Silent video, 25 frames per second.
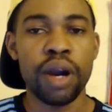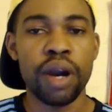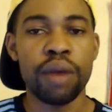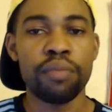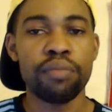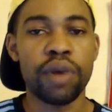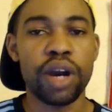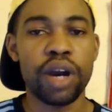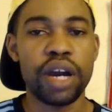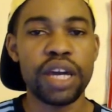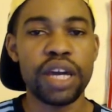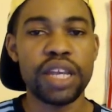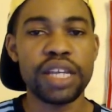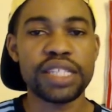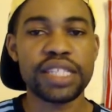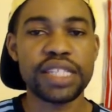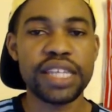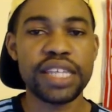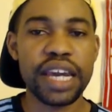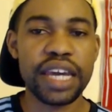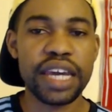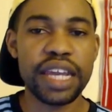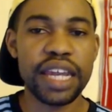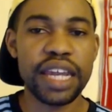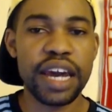But in the
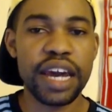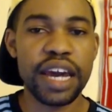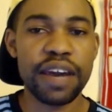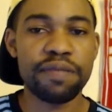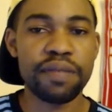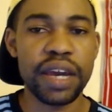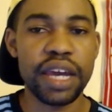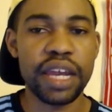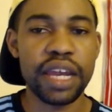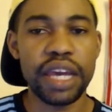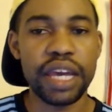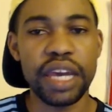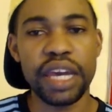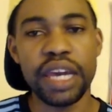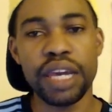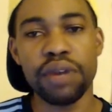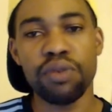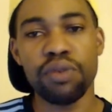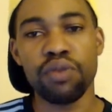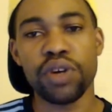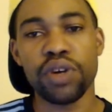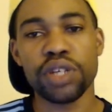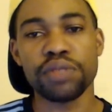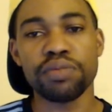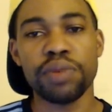second half, man,
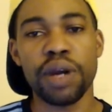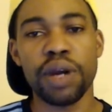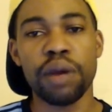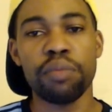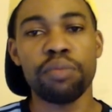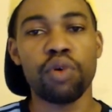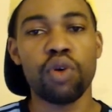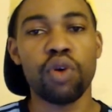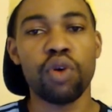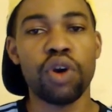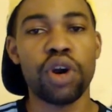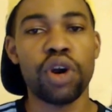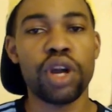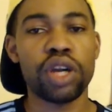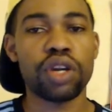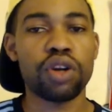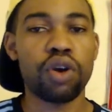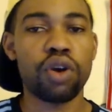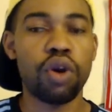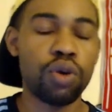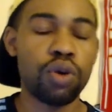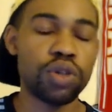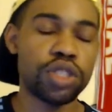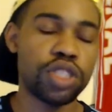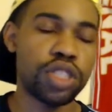it was my boy
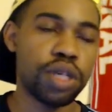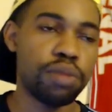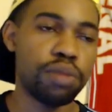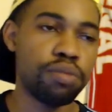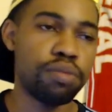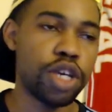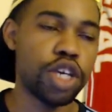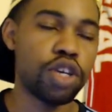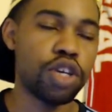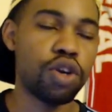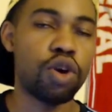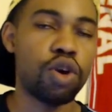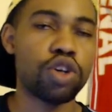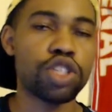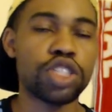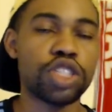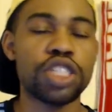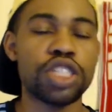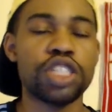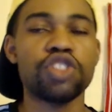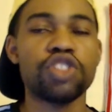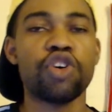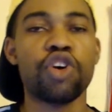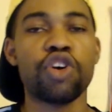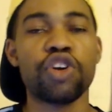Koji
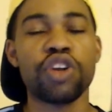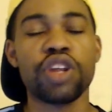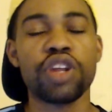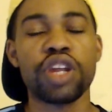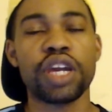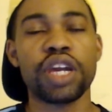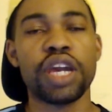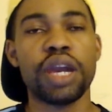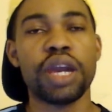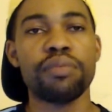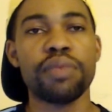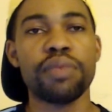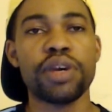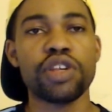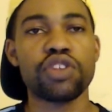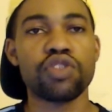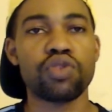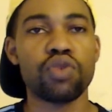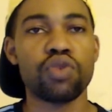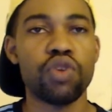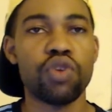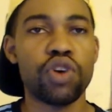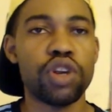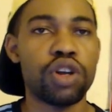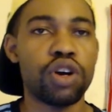Miyoshi starting the game and
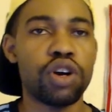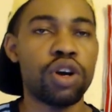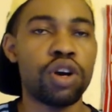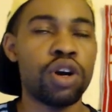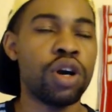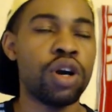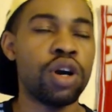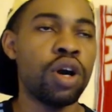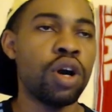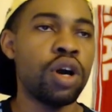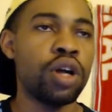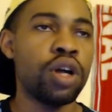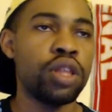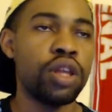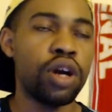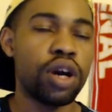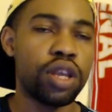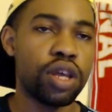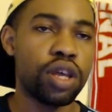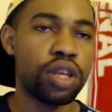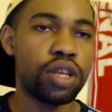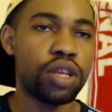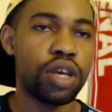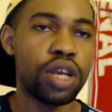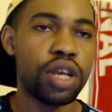scoring the the,
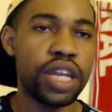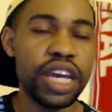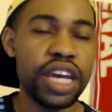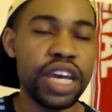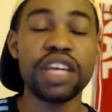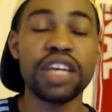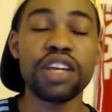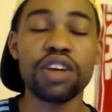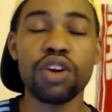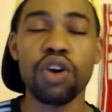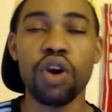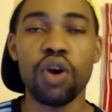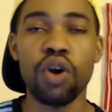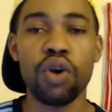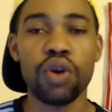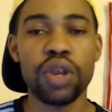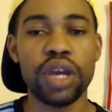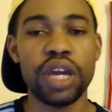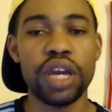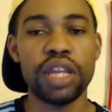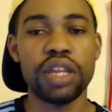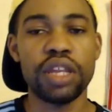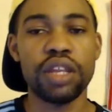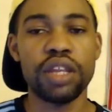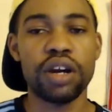the the leading goal
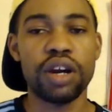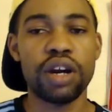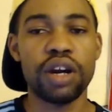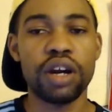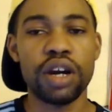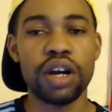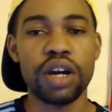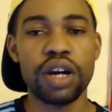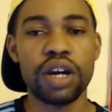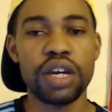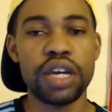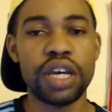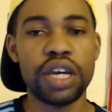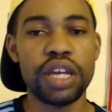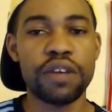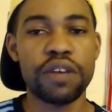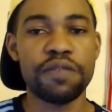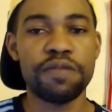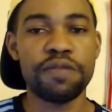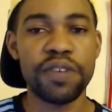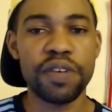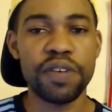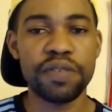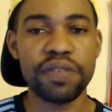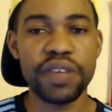in the in the
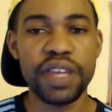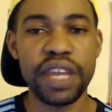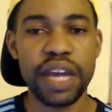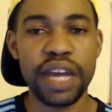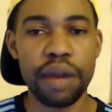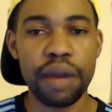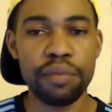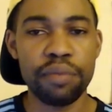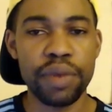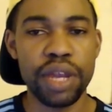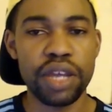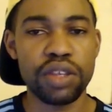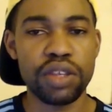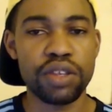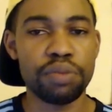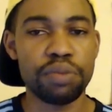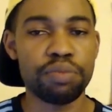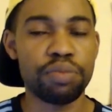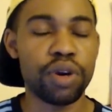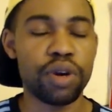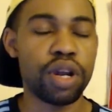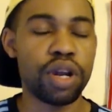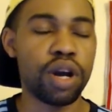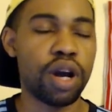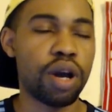fifty-ninth minute to
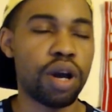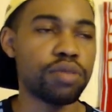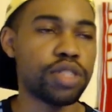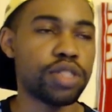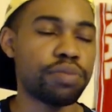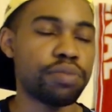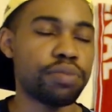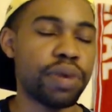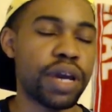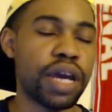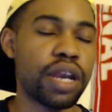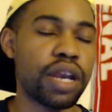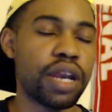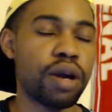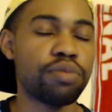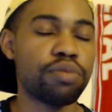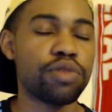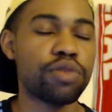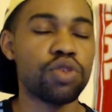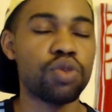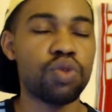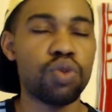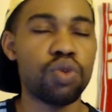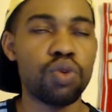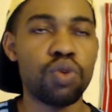put up Japan up
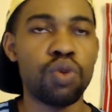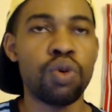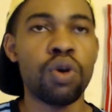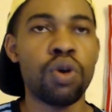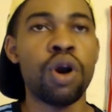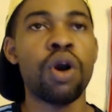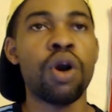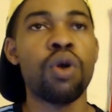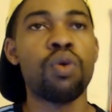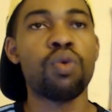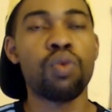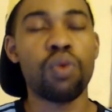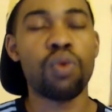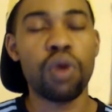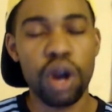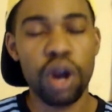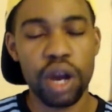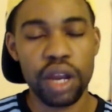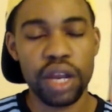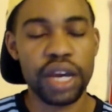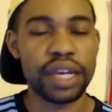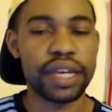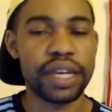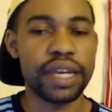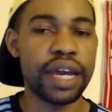two one
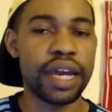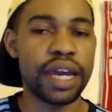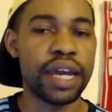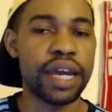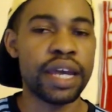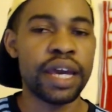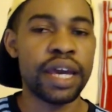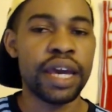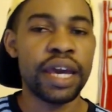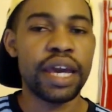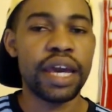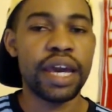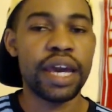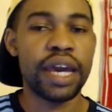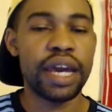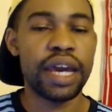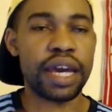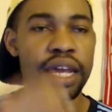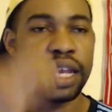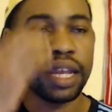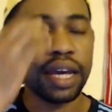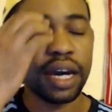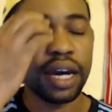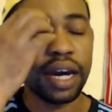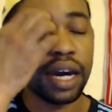again.
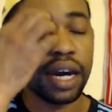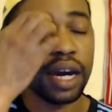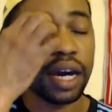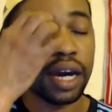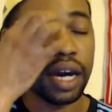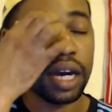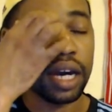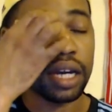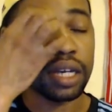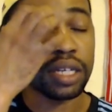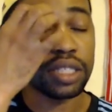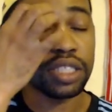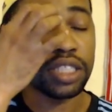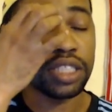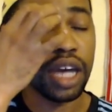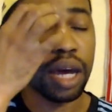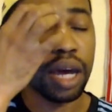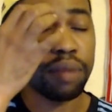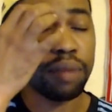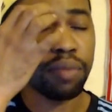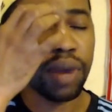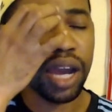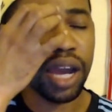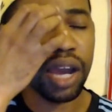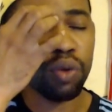And uh,
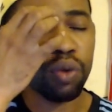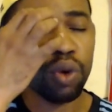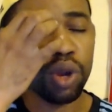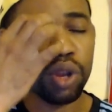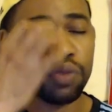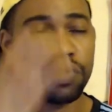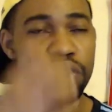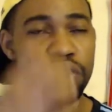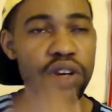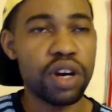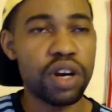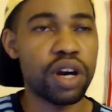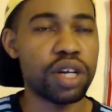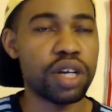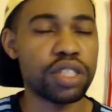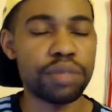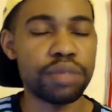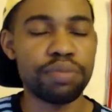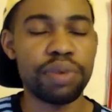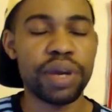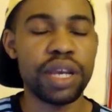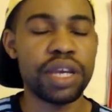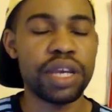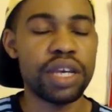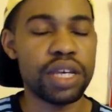shot by one of the
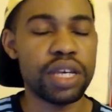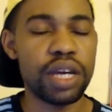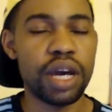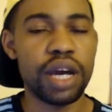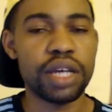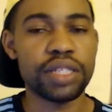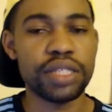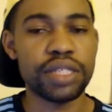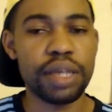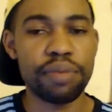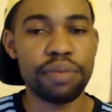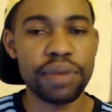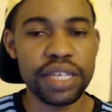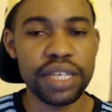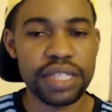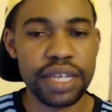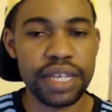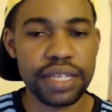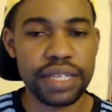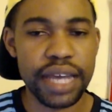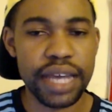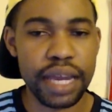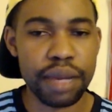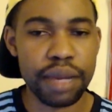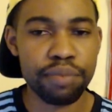Japanese uh, Japanese
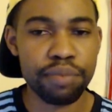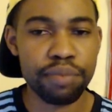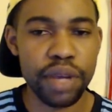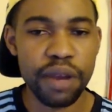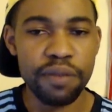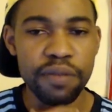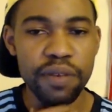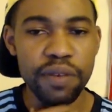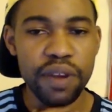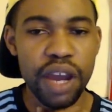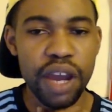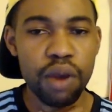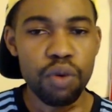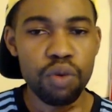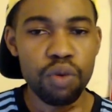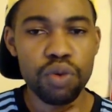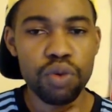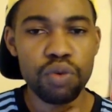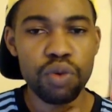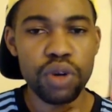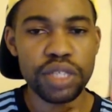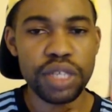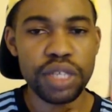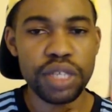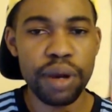attacking player. I forgot who it
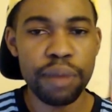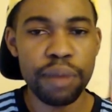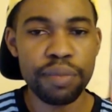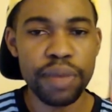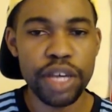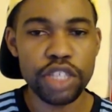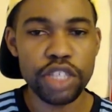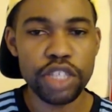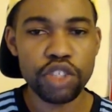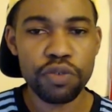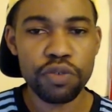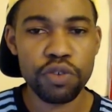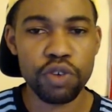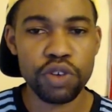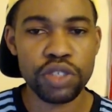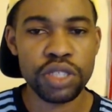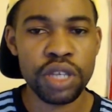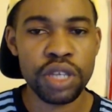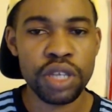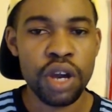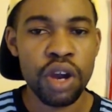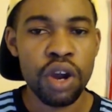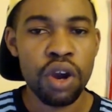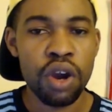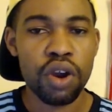was. I'm not sure if it
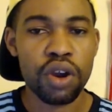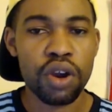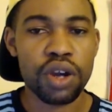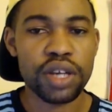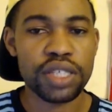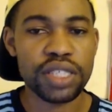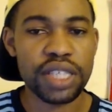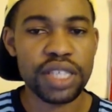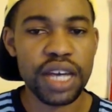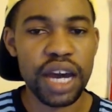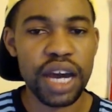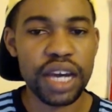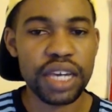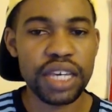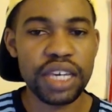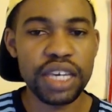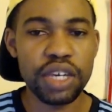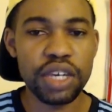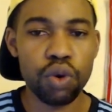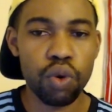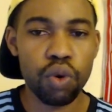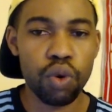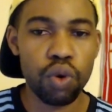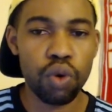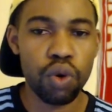was
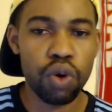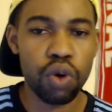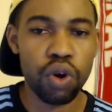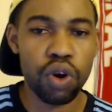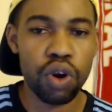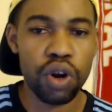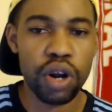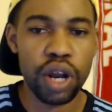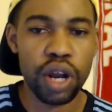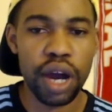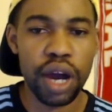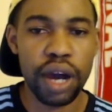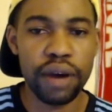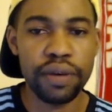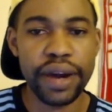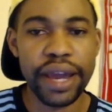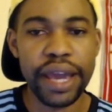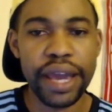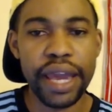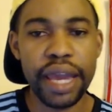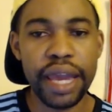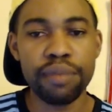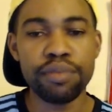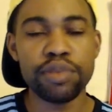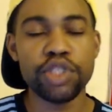Okazaki or uh,
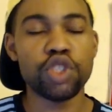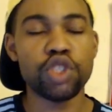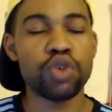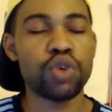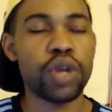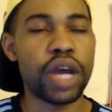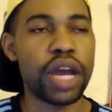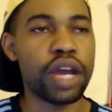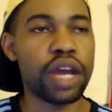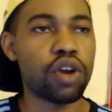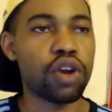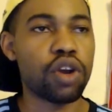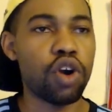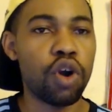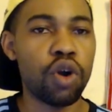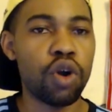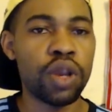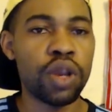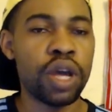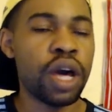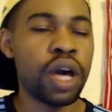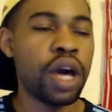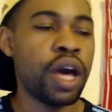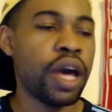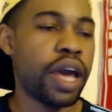Abe shoot at
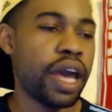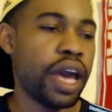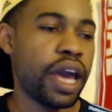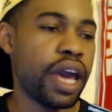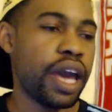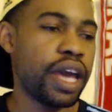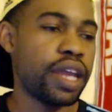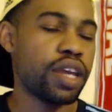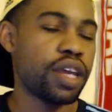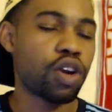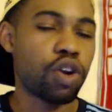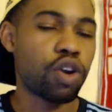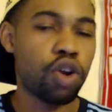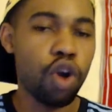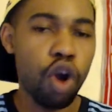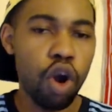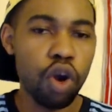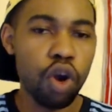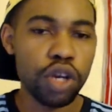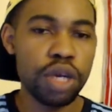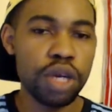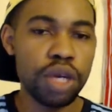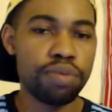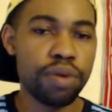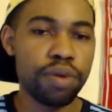goal. And the
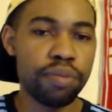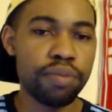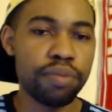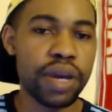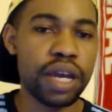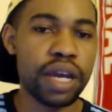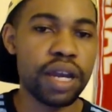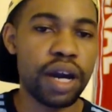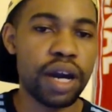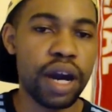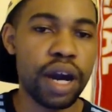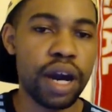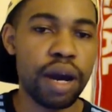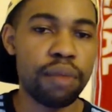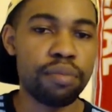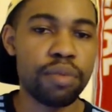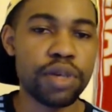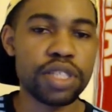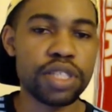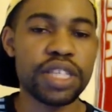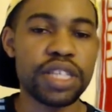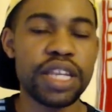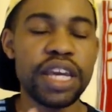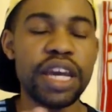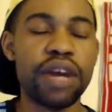goalkeeper, man, uh,
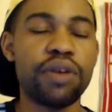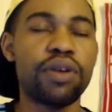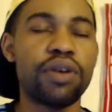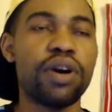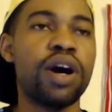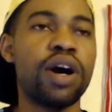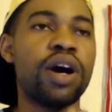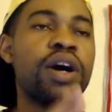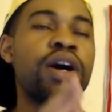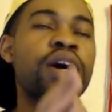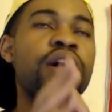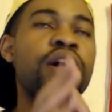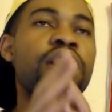Muslera.